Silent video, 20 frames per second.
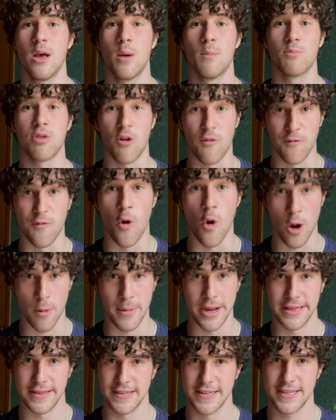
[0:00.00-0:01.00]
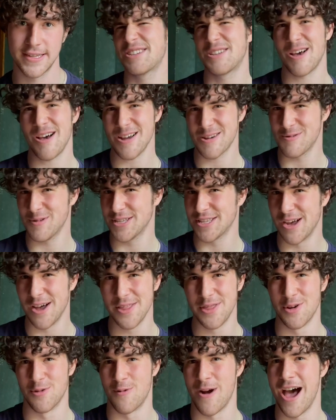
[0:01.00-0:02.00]
Performance was on the
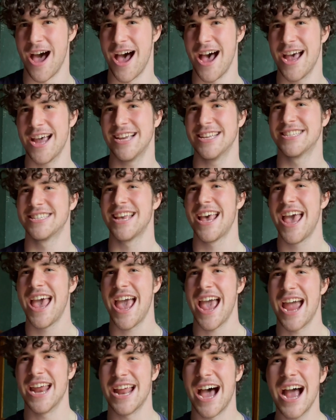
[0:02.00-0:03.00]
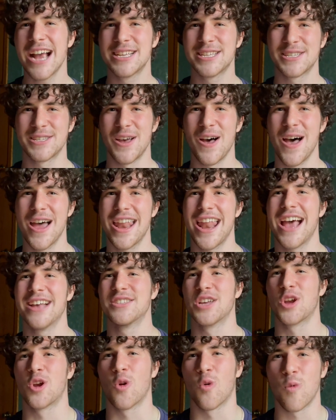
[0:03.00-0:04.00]
rise, and I saw it as a
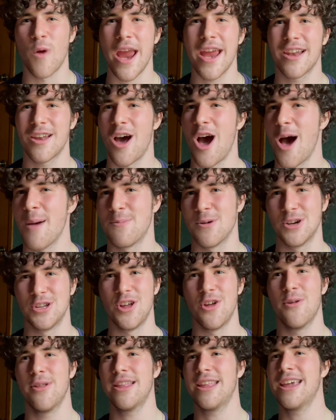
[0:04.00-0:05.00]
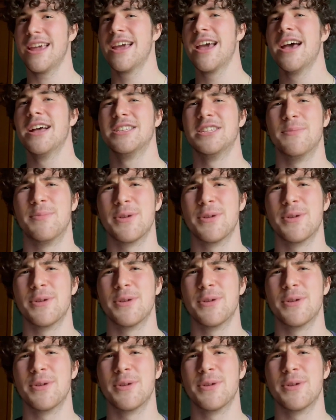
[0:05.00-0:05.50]
great opportunity to become